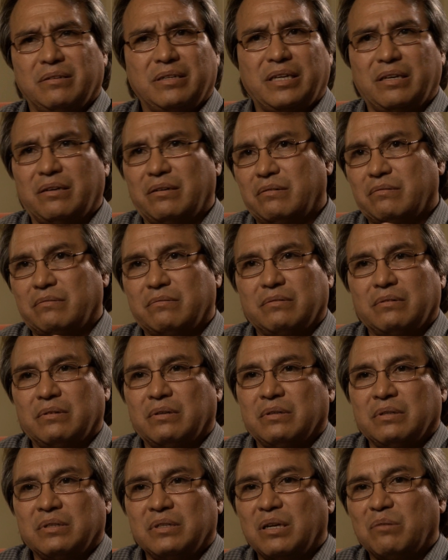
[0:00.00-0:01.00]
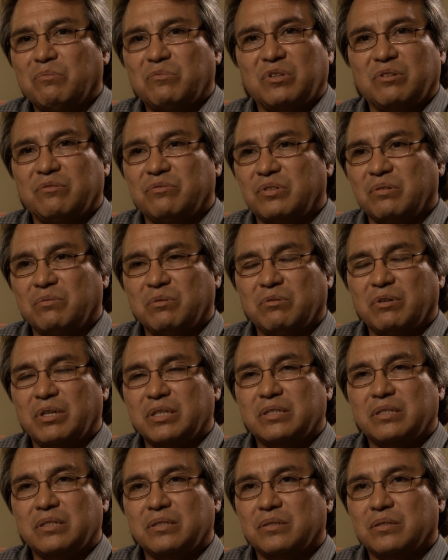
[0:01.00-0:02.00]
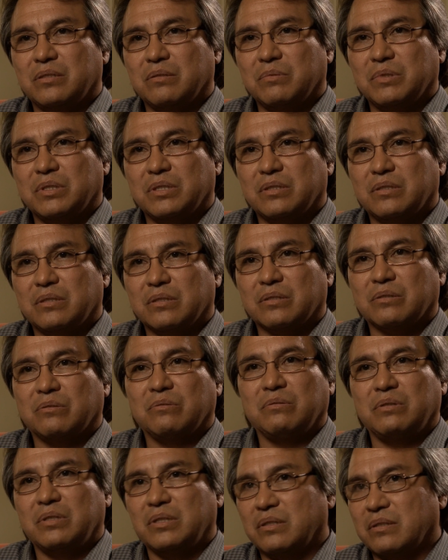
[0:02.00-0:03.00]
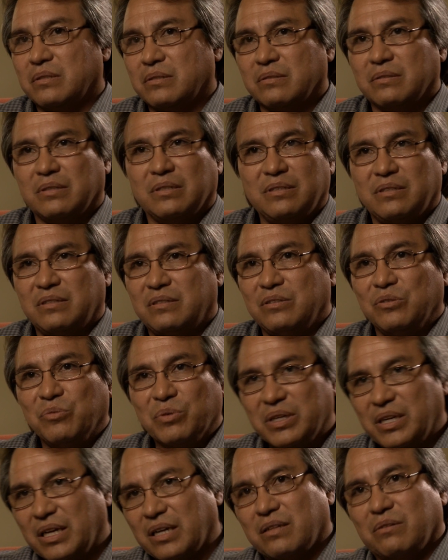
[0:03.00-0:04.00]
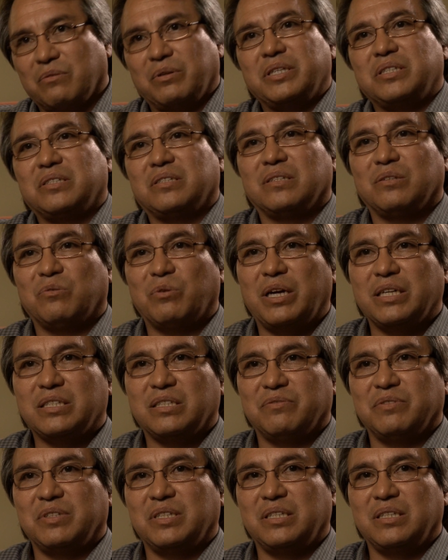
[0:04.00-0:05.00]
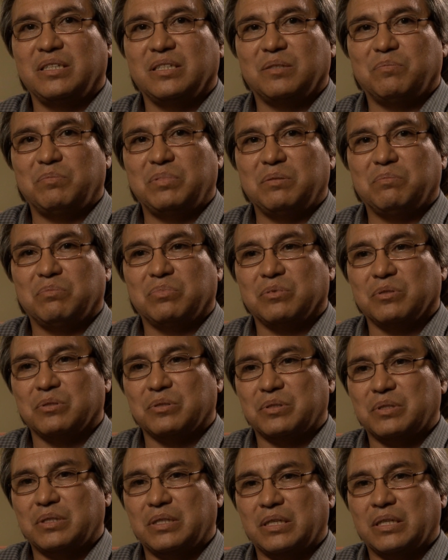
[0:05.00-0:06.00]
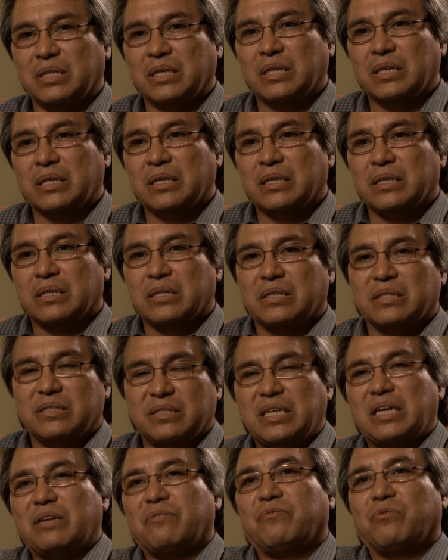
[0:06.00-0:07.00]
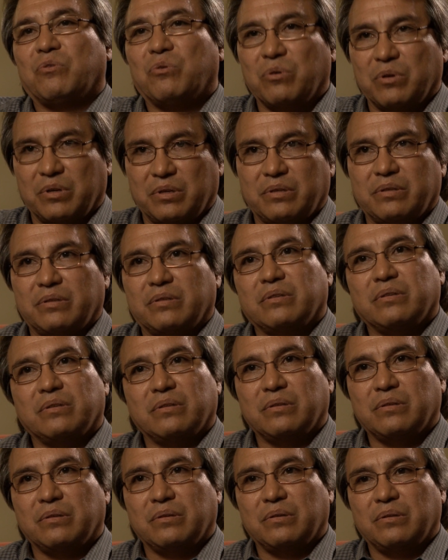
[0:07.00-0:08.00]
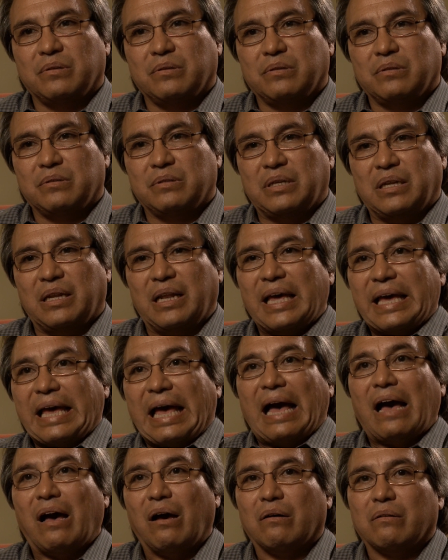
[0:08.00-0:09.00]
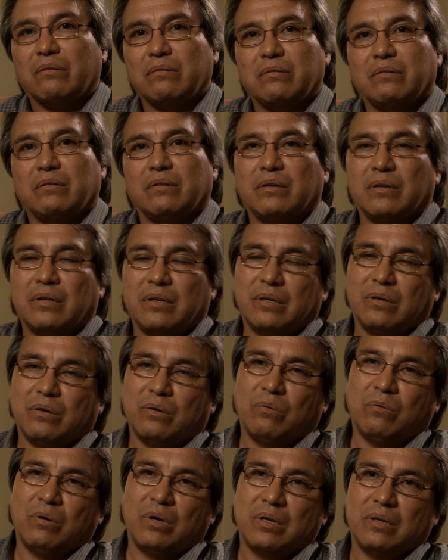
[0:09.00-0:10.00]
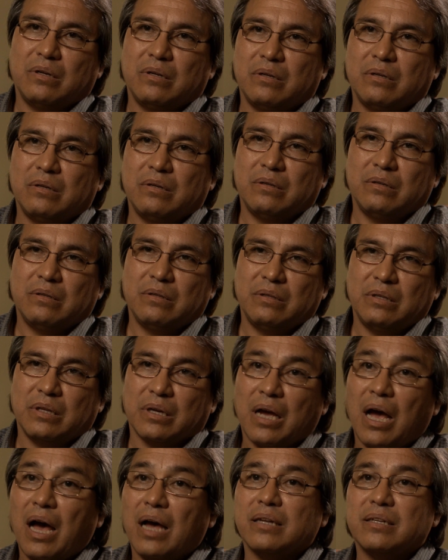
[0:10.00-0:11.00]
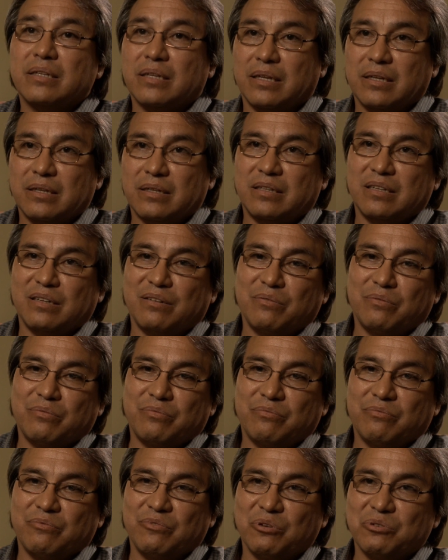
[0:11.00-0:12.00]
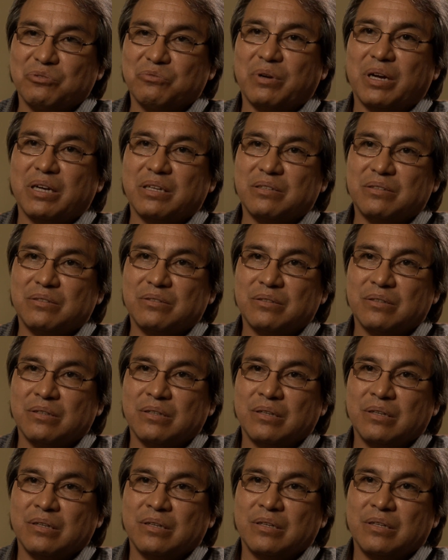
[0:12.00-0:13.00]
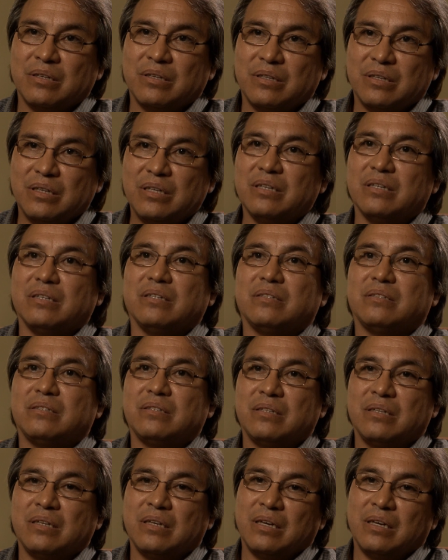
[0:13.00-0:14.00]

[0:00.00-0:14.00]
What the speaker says: are now a number of human rights instruments, including the UN Declaration of the Rights of Indigenous Peoples, that set forth, that lay out what the content of those rights is.